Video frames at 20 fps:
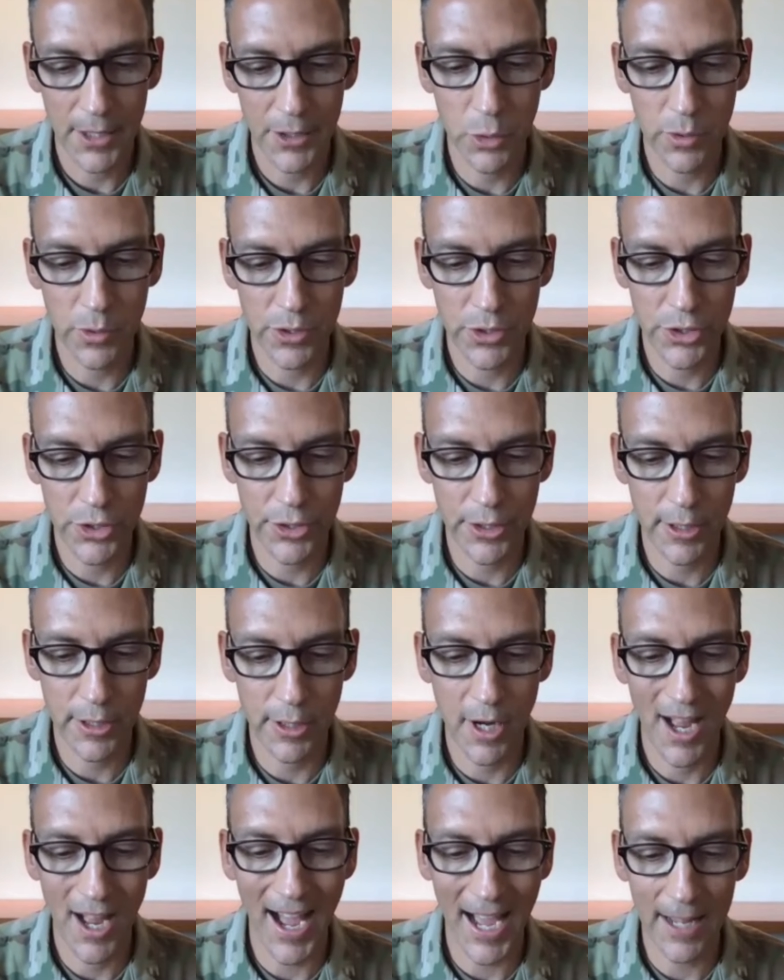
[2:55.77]
you
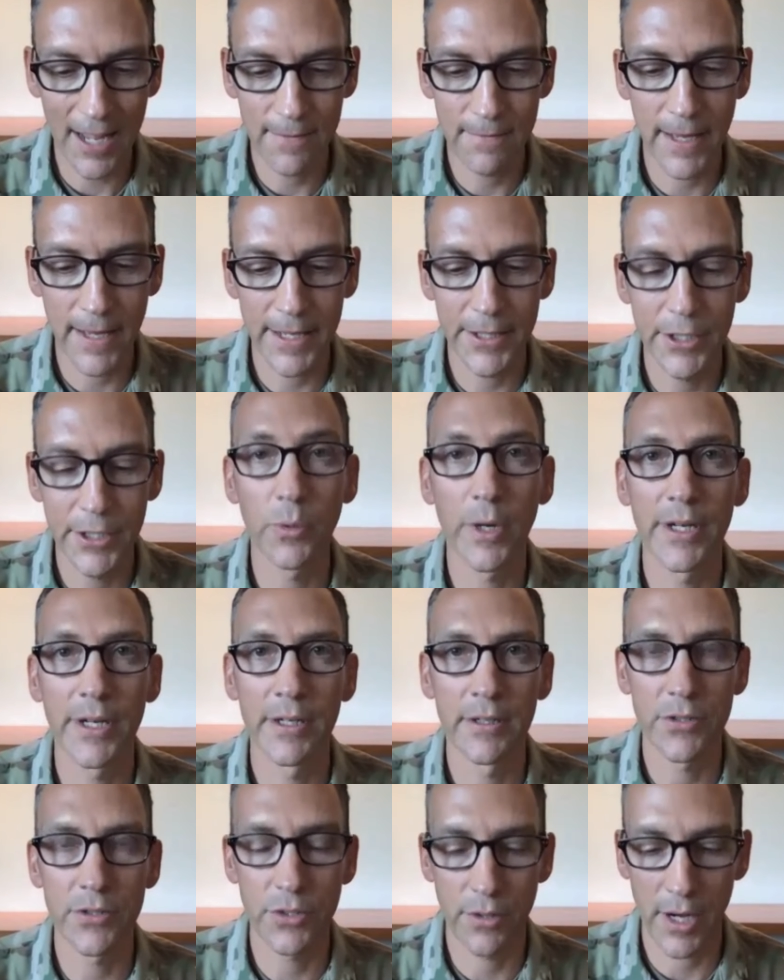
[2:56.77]
ensure high-value
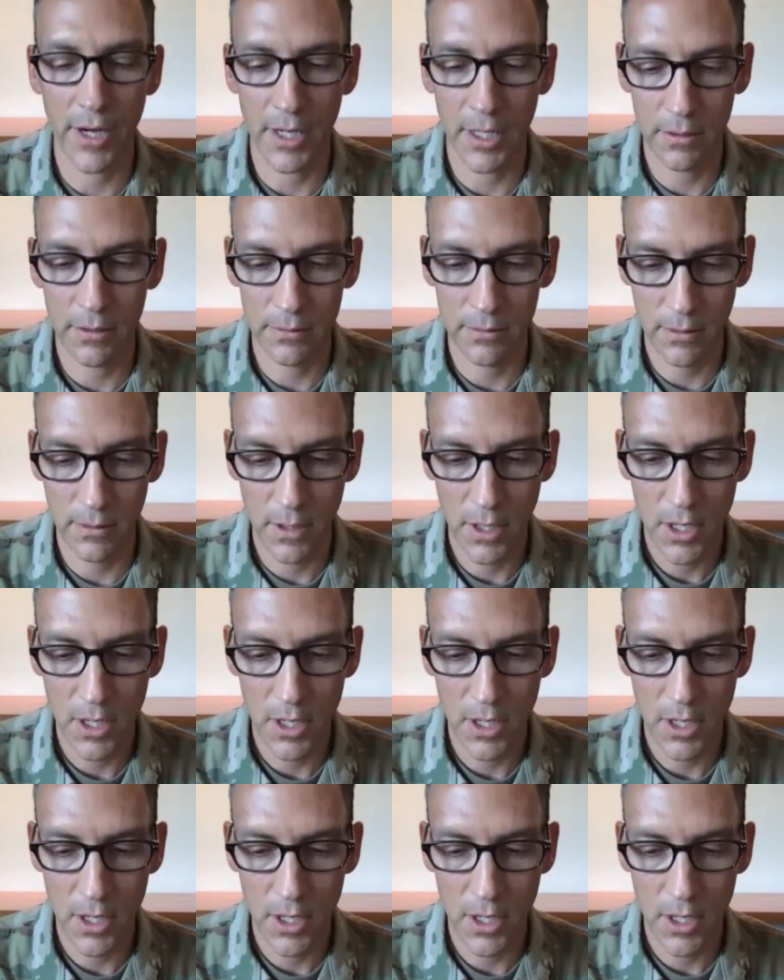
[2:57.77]
readiness training